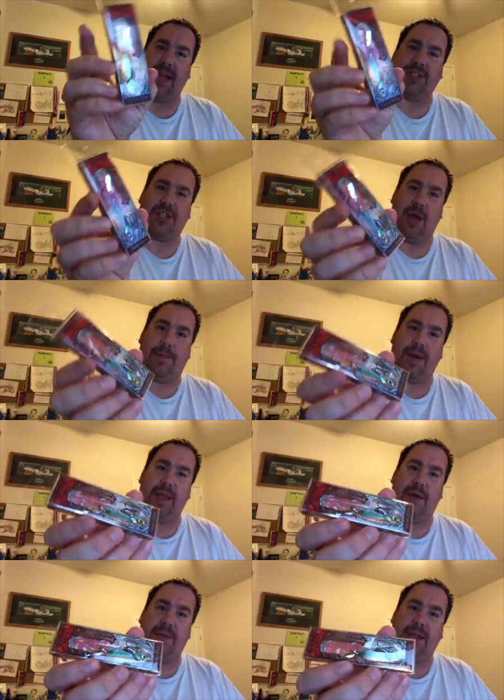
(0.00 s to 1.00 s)
Catch
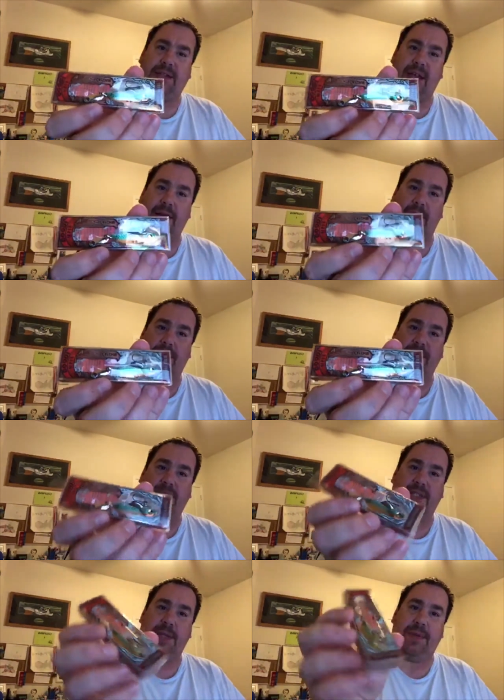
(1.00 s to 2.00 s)
Company. Oh, that's kind of hard to
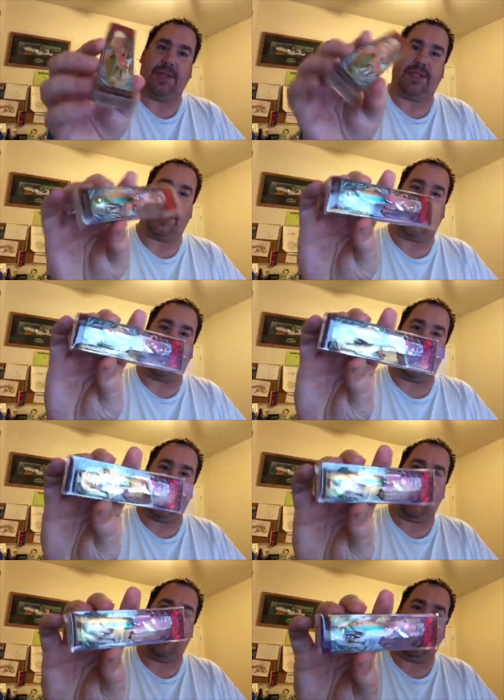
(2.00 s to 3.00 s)
see because of the
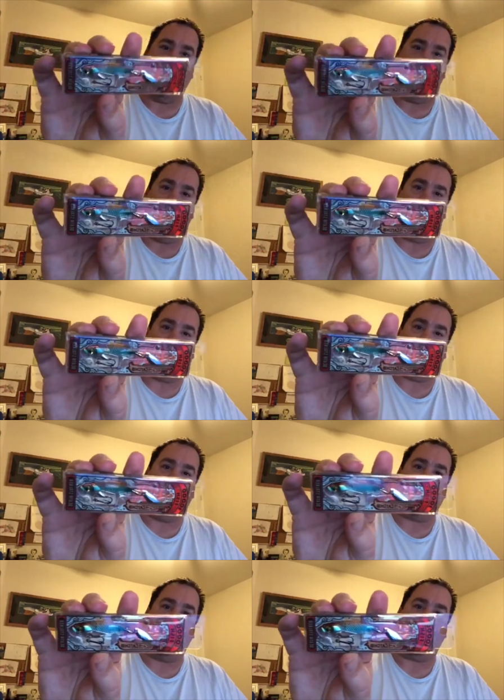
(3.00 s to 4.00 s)
glare. You
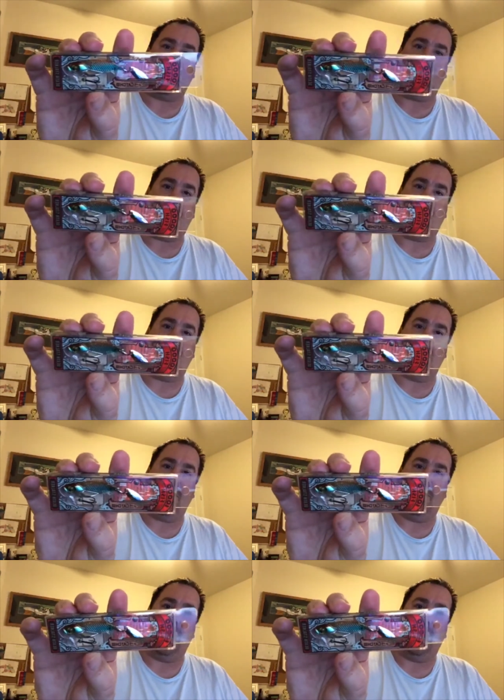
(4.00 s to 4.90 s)
see if I can do something.